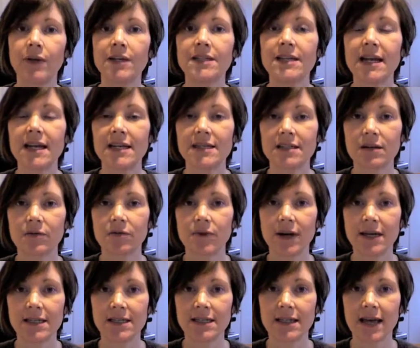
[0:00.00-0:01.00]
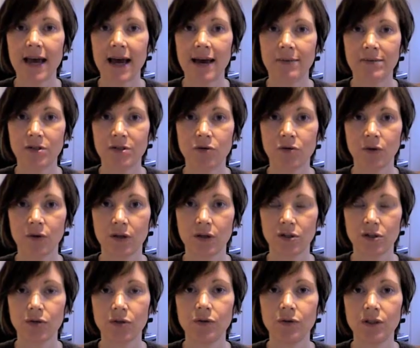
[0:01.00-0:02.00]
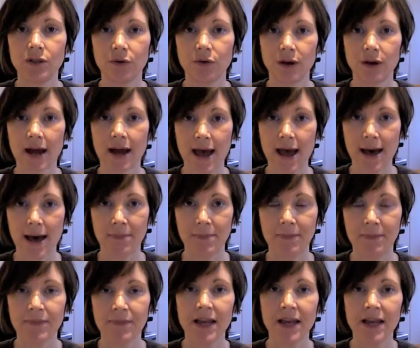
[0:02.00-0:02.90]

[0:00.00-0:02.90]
it takes them right to the App Store to your app.